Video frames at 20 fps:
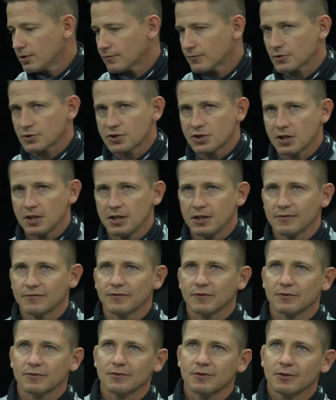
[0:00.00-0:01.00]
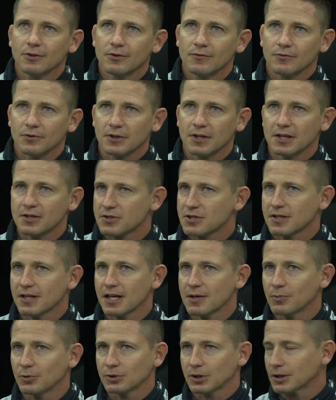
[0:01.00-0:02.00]
Chief and for Ken
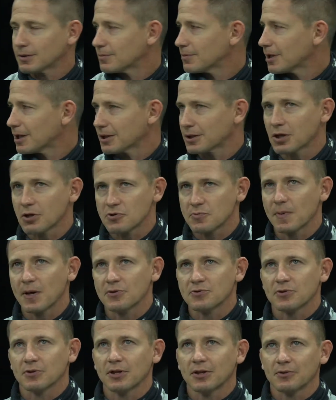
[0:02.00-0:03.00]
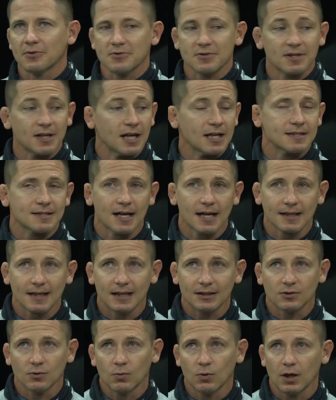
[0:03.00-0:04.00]
Schnabel and Coach Belcher and all those guys. I
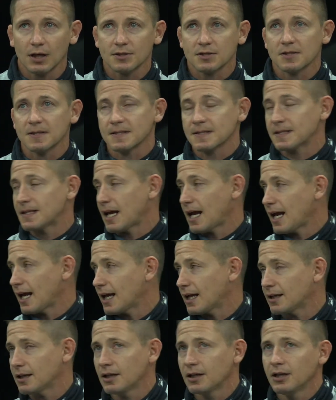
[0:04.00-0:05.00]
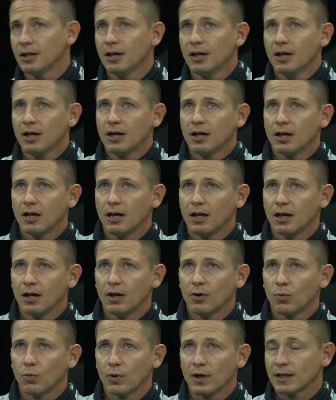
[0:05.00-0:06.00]
got to watch his dad
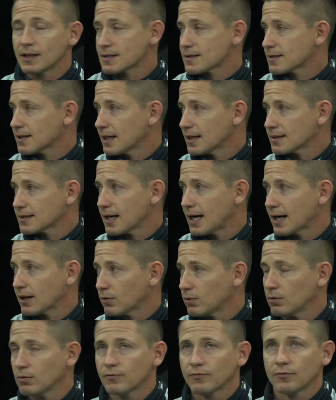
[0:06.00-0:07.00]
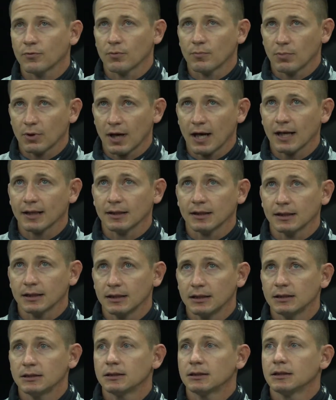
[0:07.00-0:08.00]
win a state title for
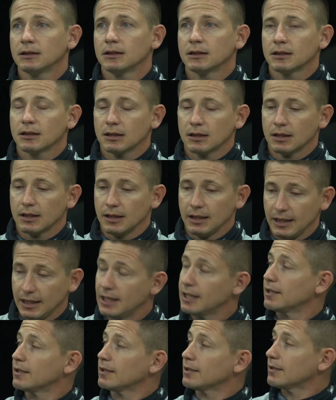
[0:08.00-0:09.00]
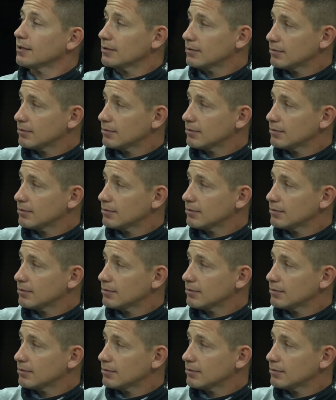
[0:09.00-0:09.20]
Bradley in